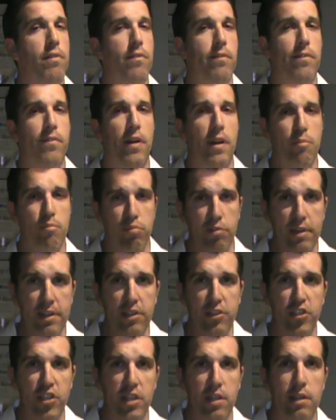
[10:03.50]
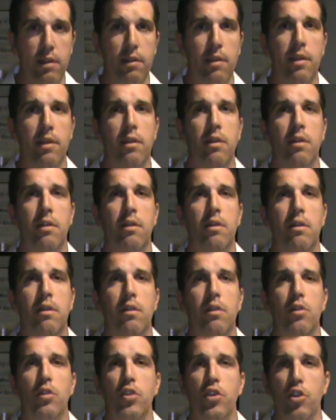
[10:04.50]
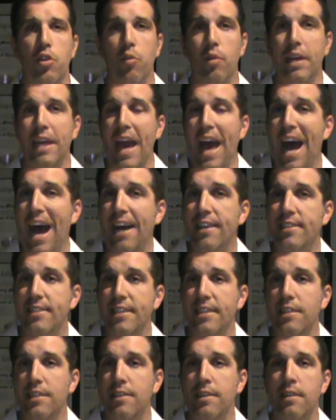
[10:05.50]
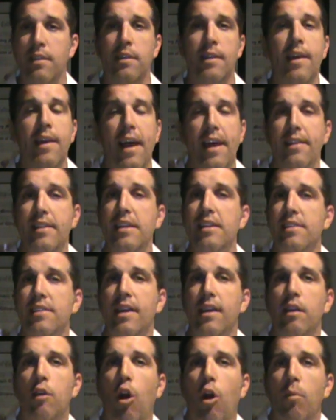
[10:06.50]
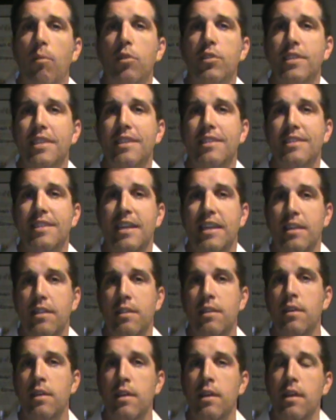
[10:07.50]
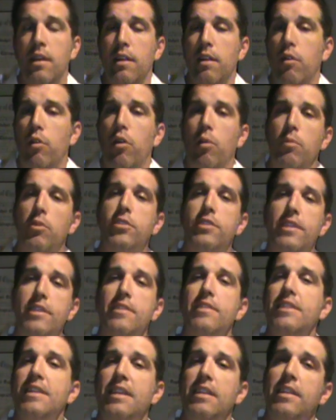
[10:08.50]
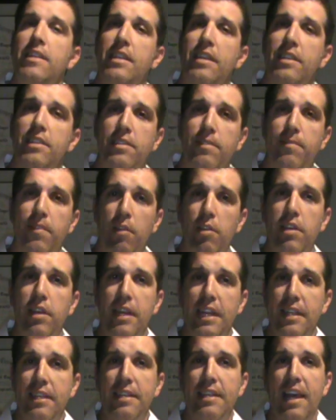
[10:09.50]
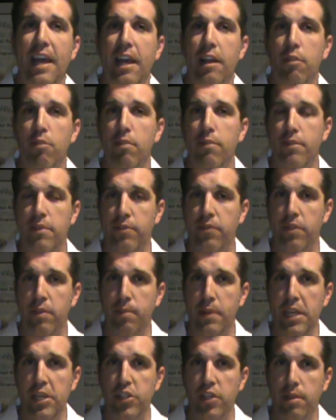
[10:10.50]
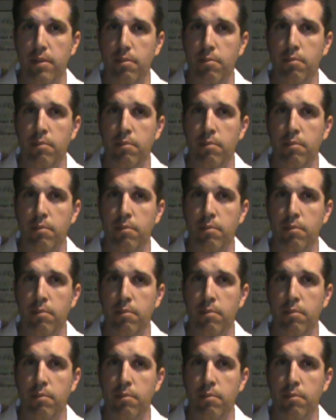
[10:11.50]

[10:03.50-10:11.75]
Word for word: fibrinogen, uric acid, and things like homocysteine. Now, homocysteine is a very good indicator of inflammation.